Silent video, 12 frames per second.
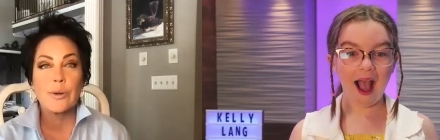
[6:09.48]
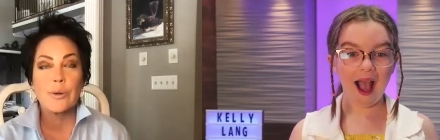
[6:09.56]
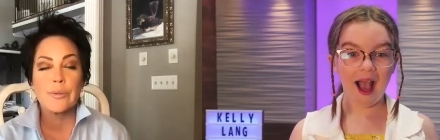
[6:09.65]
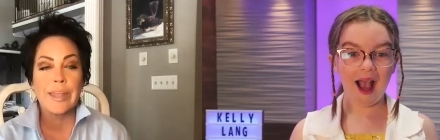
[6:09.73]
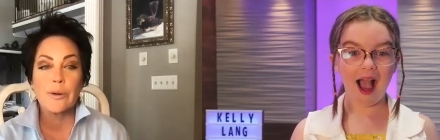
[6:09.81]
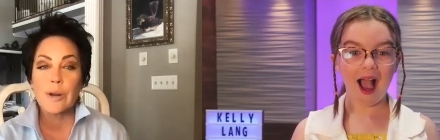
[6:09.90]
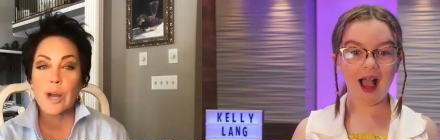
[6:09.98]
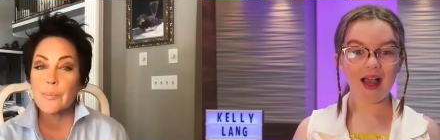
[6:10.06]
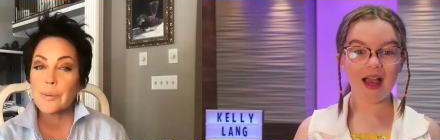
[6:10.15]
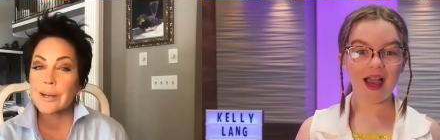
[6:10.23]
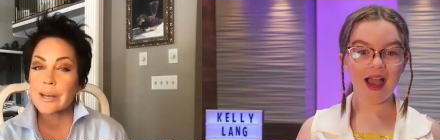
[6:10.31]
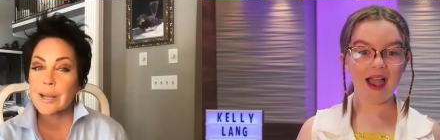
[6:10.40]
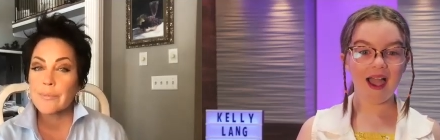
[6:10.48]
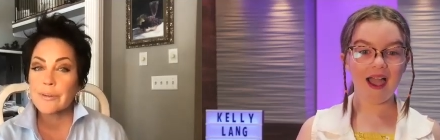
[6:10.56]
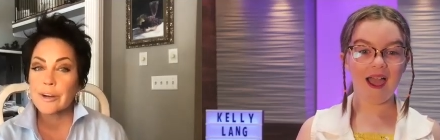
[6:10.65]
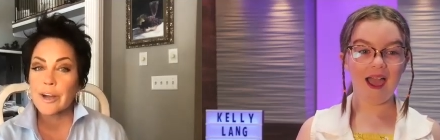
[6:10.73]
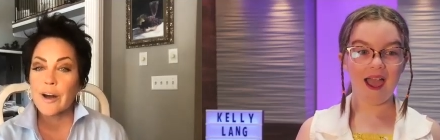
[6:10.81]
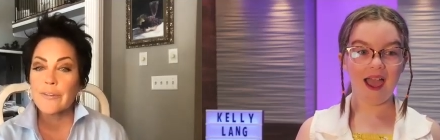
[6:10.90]
Speaker 1: cool. They don't open it up
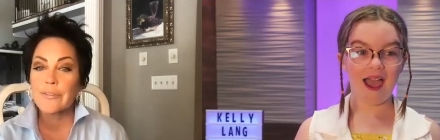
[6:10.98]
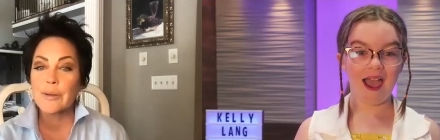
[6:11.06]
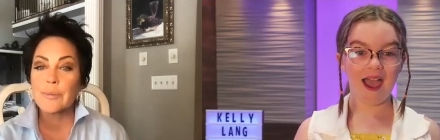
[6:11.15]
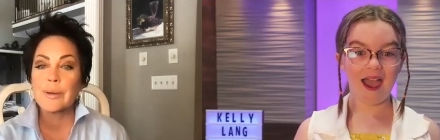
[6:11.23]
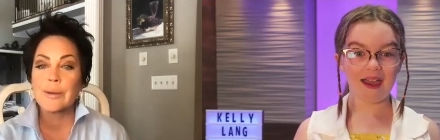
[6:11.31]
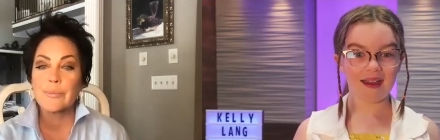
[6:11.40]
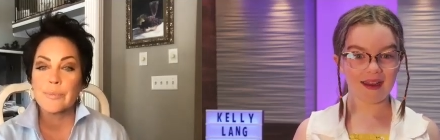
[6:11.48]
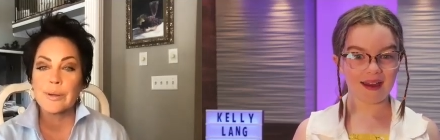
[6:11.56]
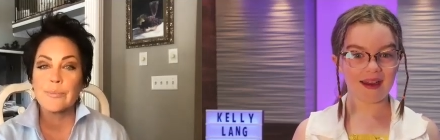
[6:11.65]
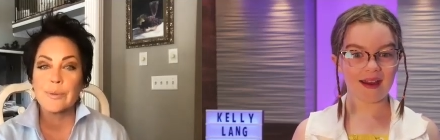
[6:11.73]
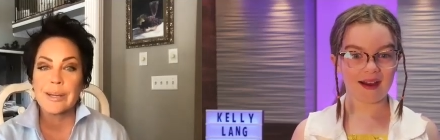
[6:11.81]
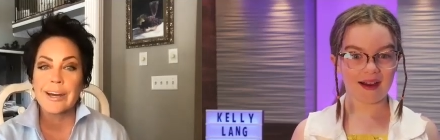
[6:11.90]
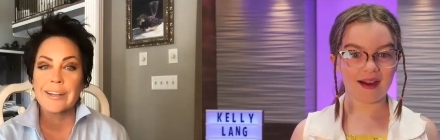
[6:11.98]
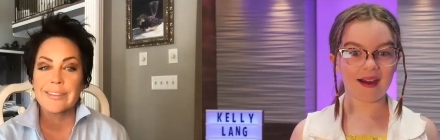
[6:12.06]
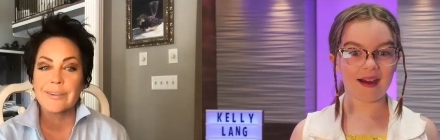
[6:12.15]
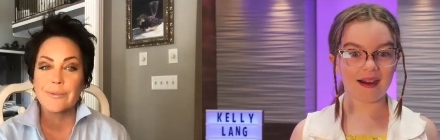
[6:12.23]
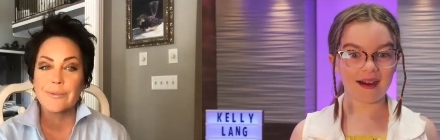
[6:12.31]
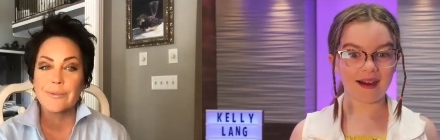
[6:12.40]
very often, but we we got
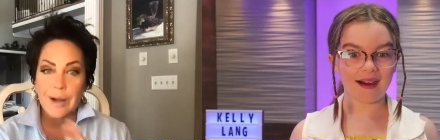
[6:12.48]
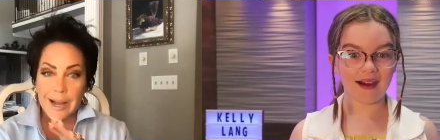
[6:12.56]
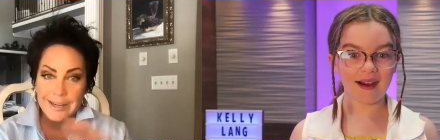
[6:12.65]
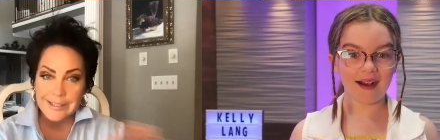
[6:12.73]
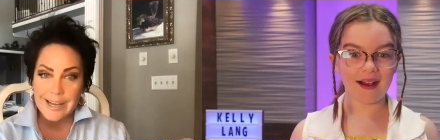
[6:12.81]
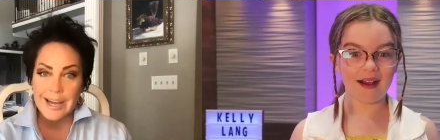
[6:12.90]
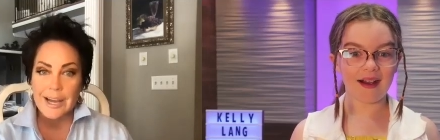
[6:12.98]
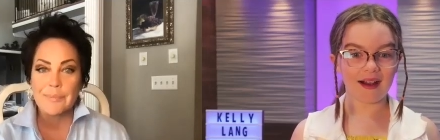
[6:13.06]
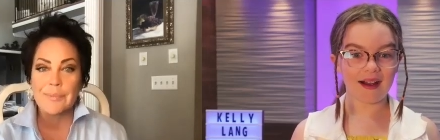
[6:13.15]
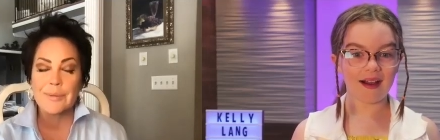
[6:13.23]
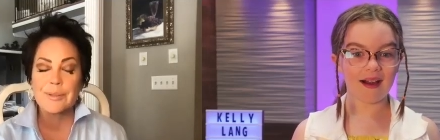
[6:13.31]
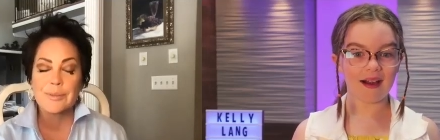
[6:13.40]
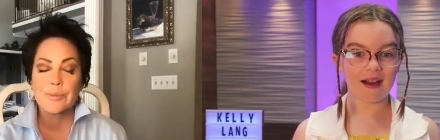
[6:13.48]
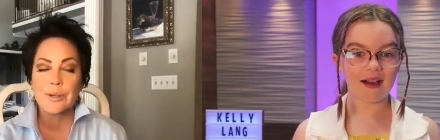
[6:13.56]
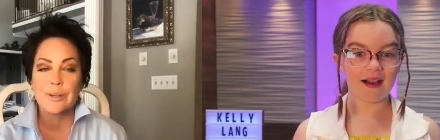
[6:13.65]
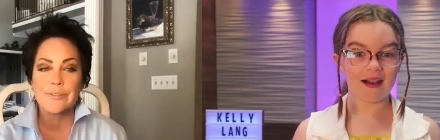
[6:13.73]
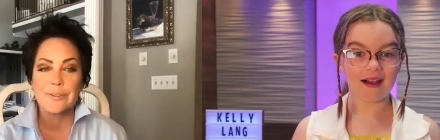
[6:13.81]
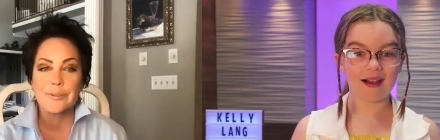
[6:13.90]
the right time. It was
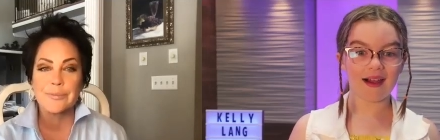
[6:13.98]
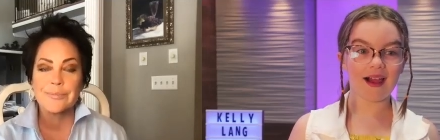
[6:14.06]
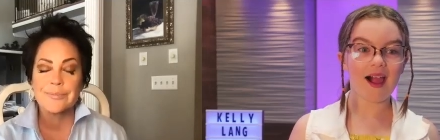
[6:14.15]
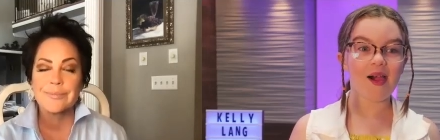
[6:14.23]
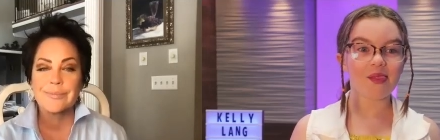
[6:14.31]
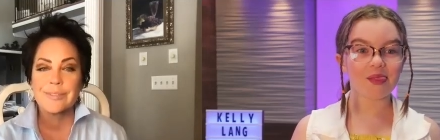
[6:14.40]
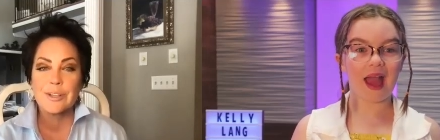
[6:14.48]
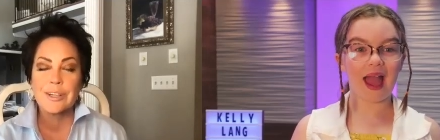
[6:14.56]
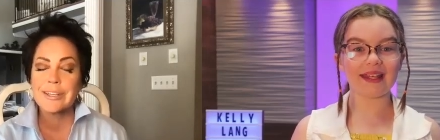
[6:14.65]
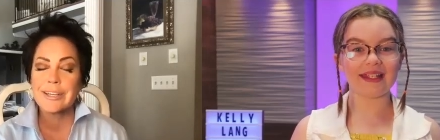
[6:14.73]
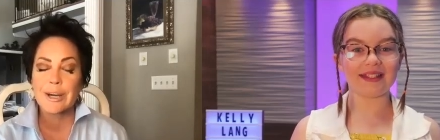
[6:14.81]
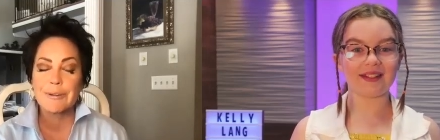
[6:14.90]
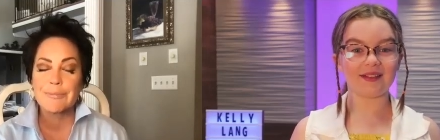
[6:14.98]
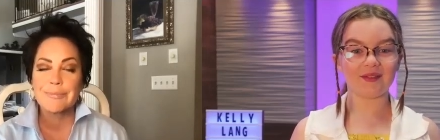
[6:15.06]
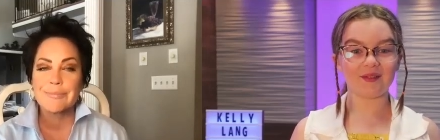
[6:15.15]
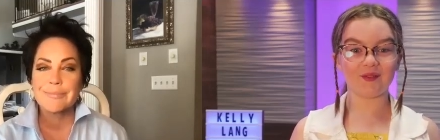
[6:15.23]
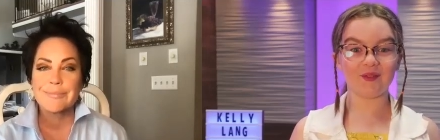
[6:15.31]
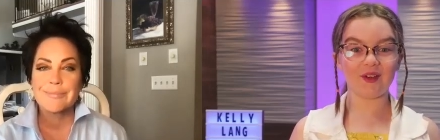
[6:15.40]
wonderful. You need to go.
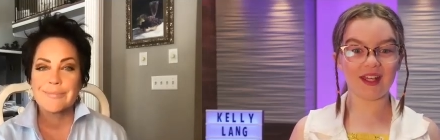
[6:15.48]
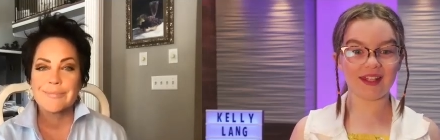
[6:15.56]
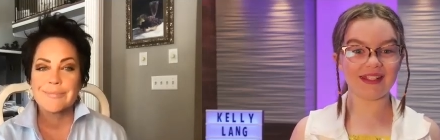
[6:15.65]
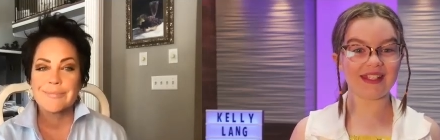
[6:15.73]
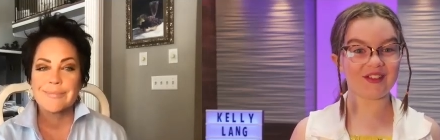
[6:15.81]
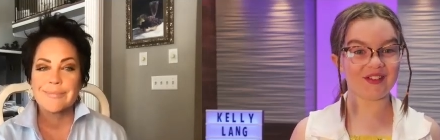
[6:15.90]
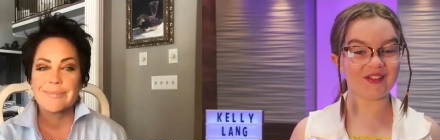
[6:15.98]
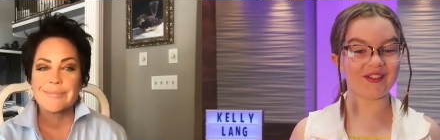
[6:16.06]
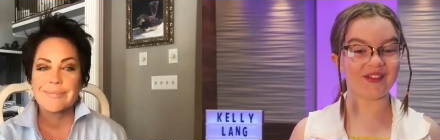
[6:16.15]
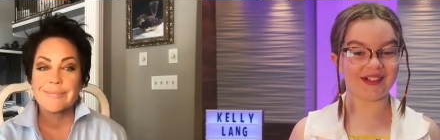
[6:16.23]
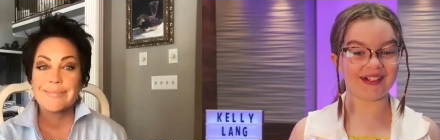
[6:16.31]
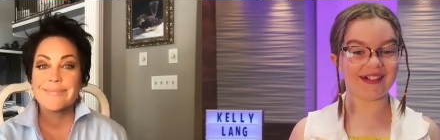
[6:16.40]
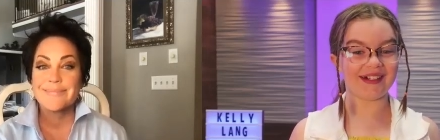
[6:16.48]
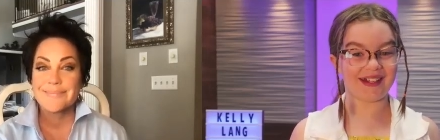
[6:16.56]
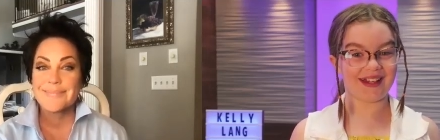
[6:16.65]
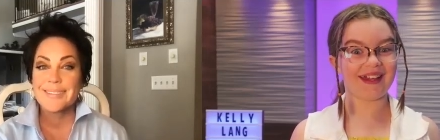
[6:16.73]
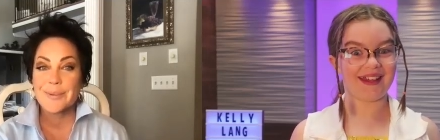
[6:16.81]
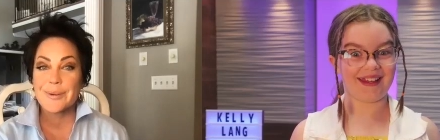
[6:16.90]
Speaker 2: Really cool.
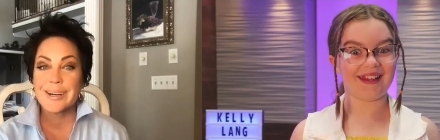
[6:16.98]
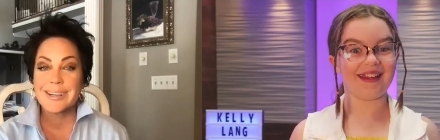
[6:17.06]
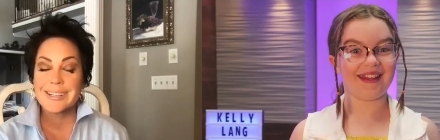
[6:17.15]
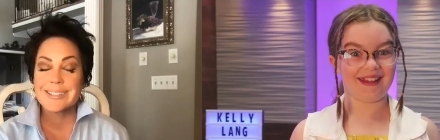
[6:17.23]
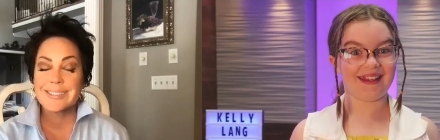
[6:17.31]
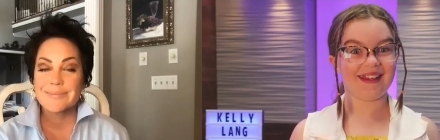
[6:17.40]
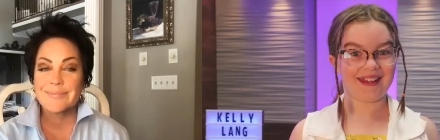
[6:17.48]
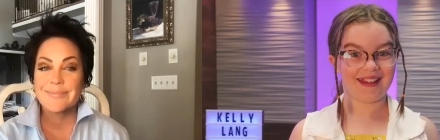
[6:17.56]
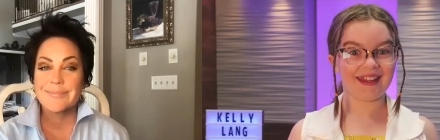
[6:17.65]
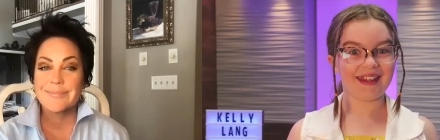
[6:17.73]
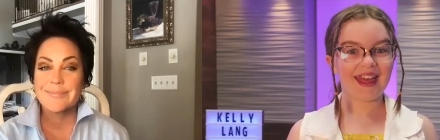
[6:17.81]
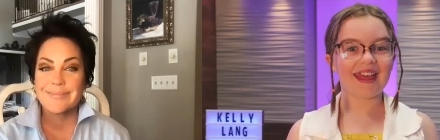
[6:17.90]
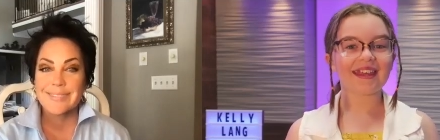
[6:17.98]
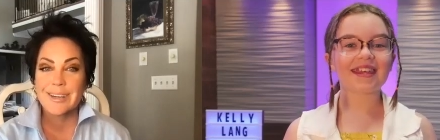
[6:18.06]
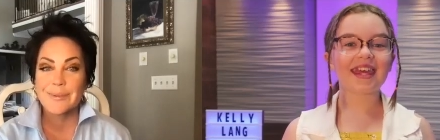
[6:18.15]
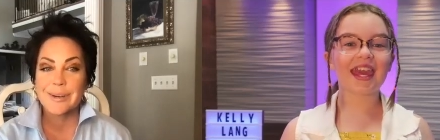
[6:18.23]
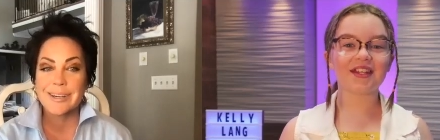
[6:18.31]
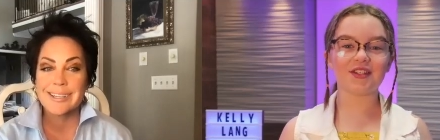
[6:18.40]
Speaker 1: It was.
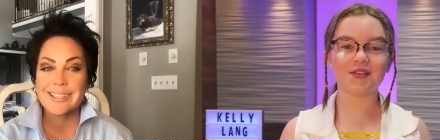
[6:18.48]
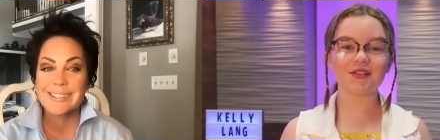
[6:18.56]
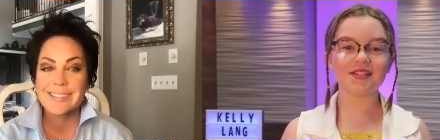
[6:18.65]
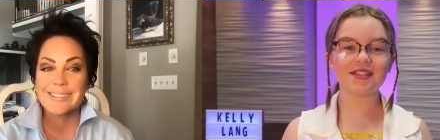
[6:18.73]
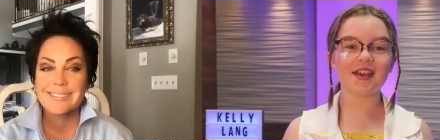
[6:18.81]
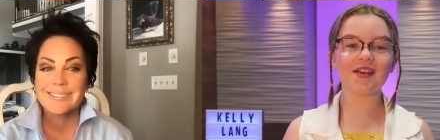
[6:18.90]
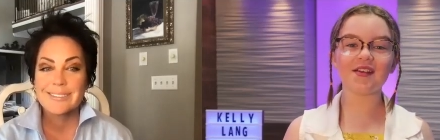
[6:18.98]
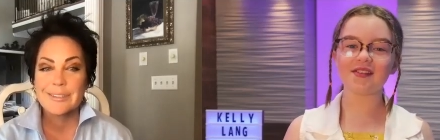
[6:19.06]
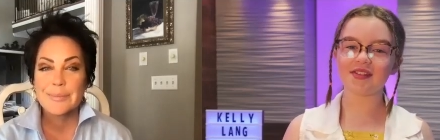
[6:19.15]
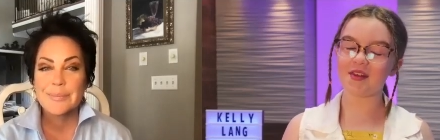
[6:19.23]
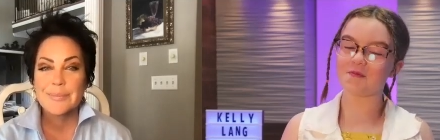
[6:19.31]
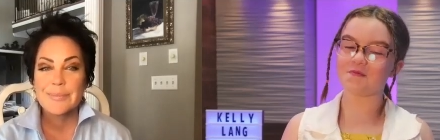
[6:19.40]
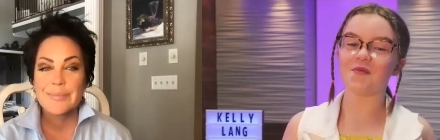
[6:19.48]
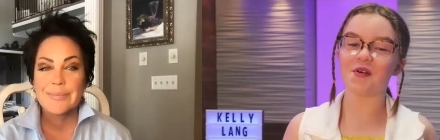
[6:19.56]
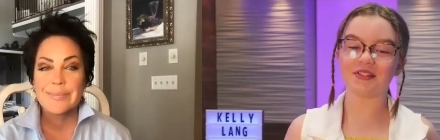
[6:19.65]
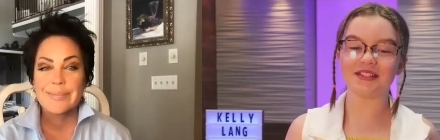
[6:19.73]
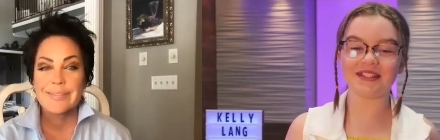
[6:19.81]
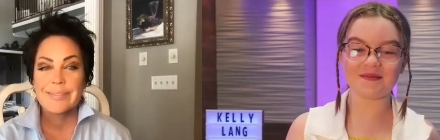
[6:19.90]
It Can was. you
Speaker 2: share the
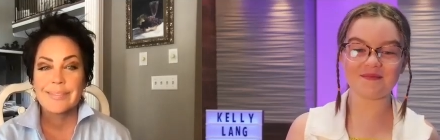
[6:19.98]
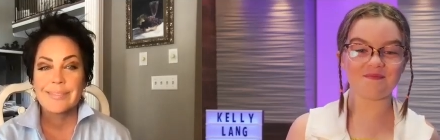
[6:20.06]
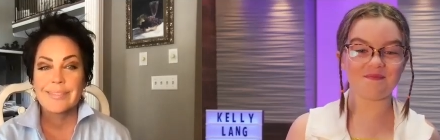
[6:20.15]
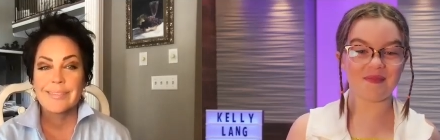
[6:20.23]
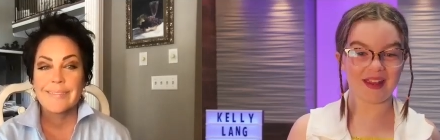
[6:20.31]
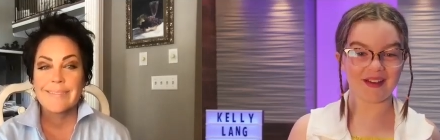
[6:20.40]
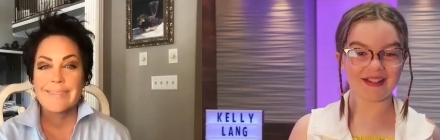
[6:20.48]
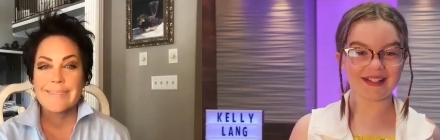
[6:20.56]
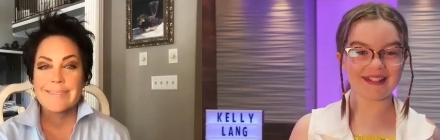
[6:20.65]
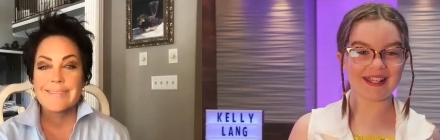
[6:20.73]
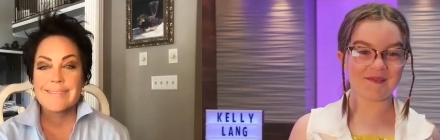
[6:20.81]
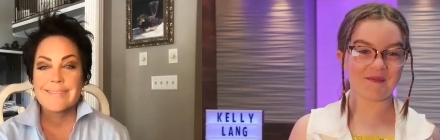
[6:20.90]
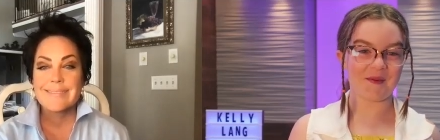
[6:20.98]
most embarrassing